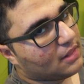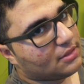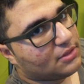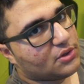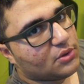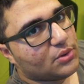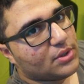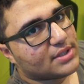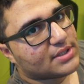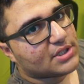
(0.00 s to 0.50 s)

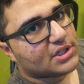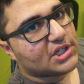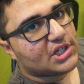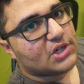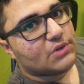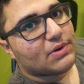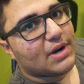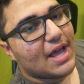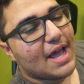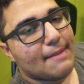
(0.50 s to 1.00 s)
two years
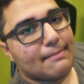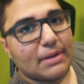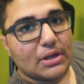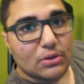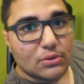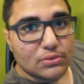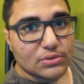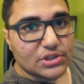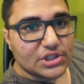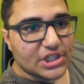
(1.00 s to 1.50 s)
ago when I had my
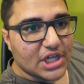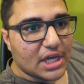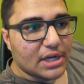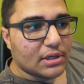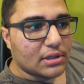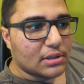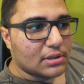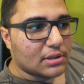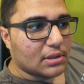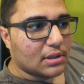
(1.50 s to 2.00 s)
own
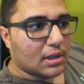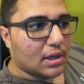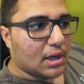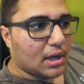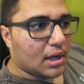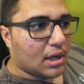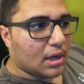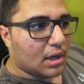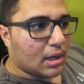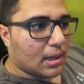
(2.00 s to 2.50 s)
channel,
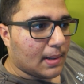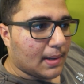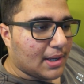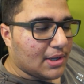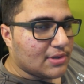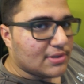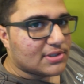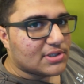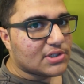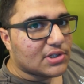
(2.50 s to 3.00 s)
uh, I
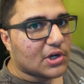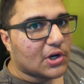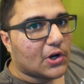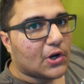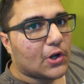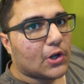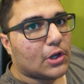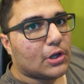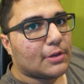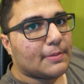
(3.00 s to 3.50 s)
used to
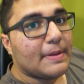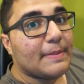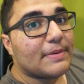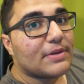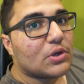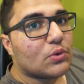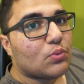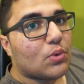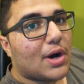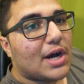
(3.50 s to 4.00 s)
call the people
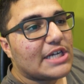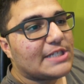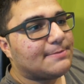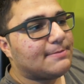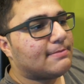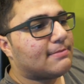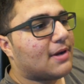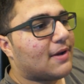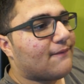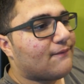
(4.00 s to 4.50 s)
that watch me
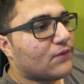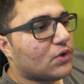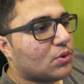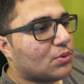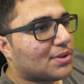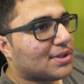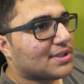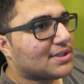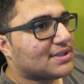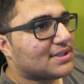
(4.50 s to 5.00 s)
my
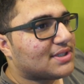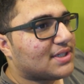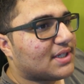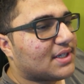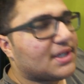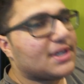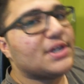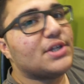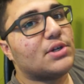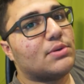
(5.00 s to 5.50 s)
viewers
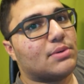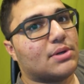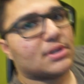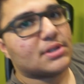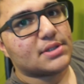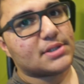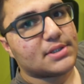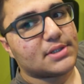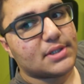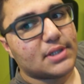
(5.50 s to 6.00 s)

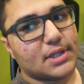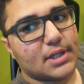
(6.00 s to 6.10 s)
keydoers.